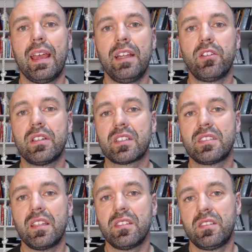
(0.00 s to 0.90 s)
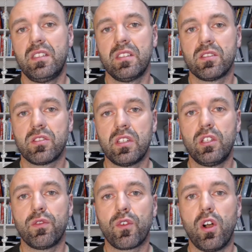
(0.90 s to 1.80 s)
And you can extend the season so that
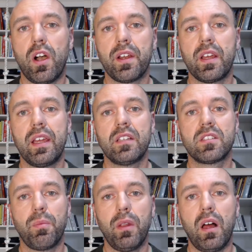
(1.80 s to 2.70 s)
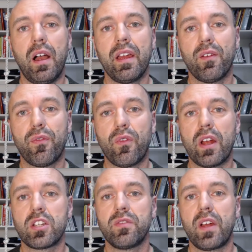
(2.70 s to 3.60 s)
you've got a supply of
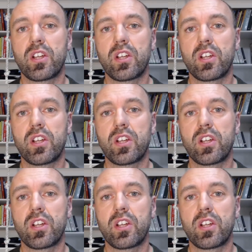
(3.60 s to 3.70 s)
fresh